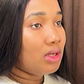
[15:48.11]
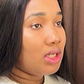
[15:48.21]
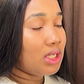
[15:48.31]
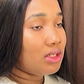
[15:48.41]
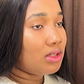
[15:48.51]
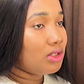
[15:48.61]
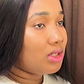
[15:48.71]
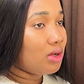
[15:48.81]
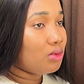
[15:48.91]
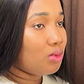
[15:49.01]
It has dished
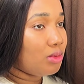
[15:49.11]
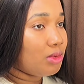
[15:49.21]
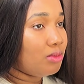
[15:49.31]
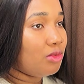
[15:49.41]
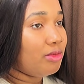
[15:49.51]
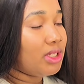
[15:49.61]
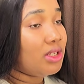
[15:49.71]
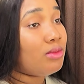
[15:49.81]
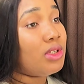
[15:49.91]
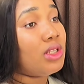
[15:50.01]
out one pip movement.
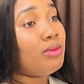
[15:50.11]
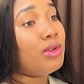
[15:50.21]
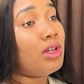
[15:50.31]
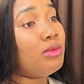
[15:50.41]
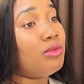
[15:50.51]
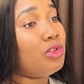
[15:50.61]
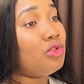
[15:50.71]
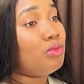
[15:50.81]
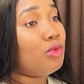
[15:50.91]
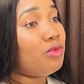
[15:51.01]
Same thing is applicable if you
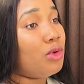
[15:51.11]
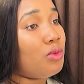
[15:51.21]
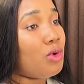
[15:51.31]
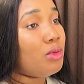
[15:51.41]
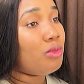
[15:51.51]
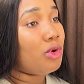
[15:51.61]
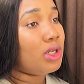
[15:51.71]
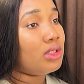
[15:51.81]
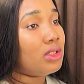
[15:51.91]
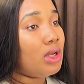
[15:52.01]
should move from
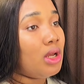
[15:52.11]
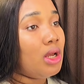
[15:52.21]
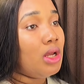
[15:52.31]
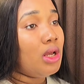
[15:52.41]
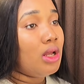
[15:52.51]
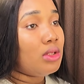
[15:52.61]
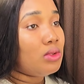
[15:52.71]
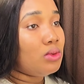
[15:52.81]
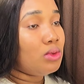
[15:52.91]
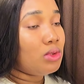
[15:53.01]

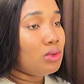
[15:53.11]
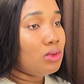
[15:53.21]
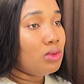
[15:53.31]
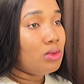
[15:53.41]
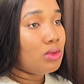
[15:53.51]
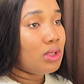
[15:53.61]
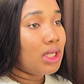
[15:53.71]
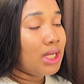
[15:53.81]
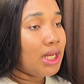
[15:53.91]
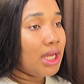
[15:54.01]

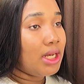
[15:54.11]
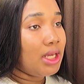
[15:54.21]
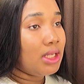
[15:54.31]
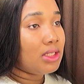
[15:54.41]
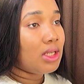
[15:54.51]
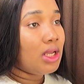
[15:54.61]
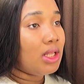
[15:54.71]
1.2298.